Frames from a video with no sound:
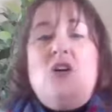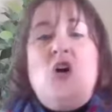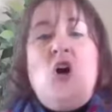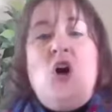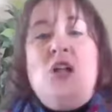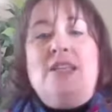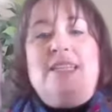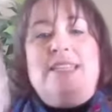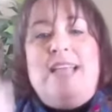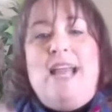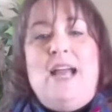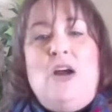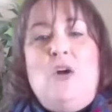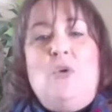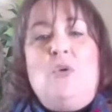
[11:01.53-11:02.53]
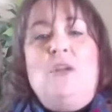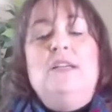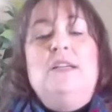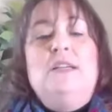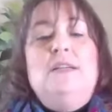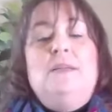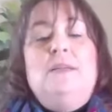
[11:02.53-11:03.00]
call down
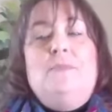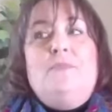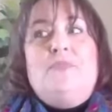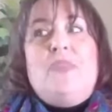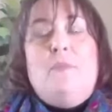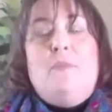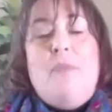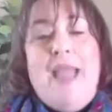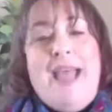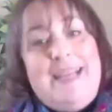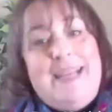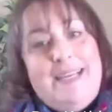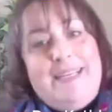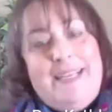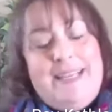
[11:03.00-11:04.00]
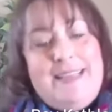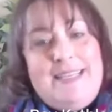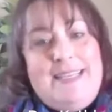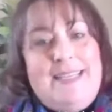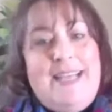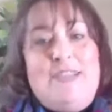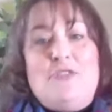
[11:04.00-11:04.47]
manna in the
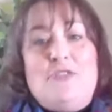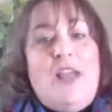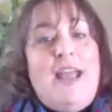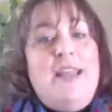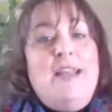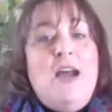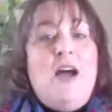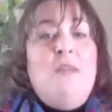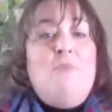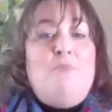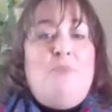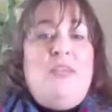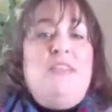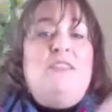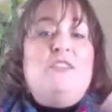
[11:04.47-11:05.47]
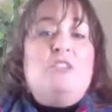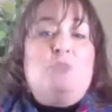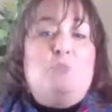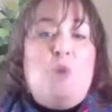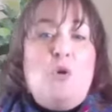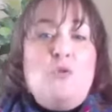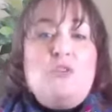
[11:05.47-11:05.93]
desert, and not be the
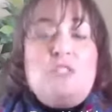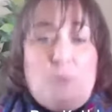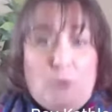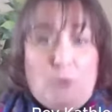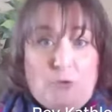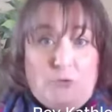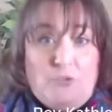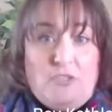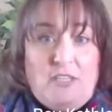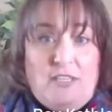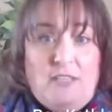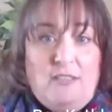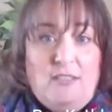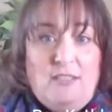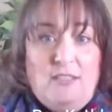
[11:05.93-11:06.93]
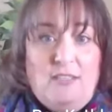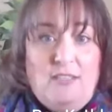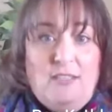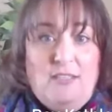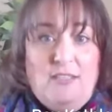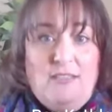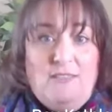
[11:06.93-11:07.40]
spokesperson
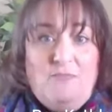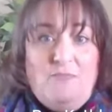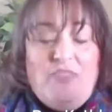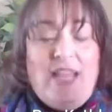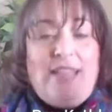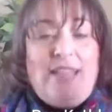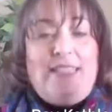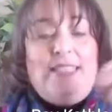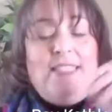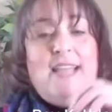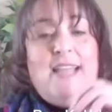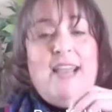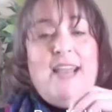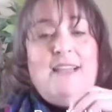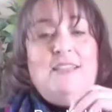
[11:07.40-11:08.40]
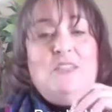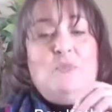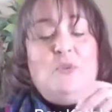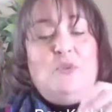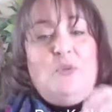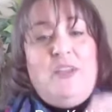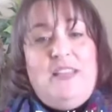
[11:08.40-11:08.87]
that stands
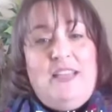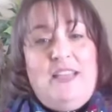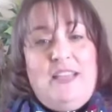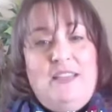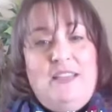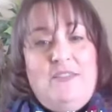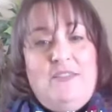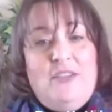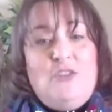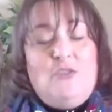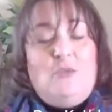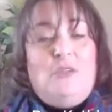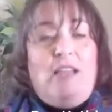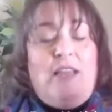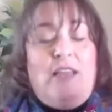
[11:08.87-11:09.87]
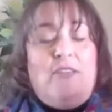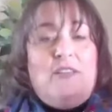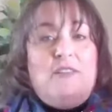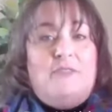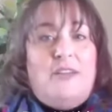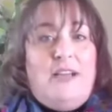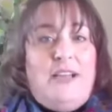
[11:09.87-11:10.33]
between the individual and the
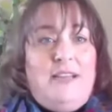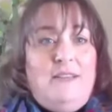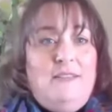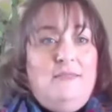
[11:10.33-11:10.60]
divine.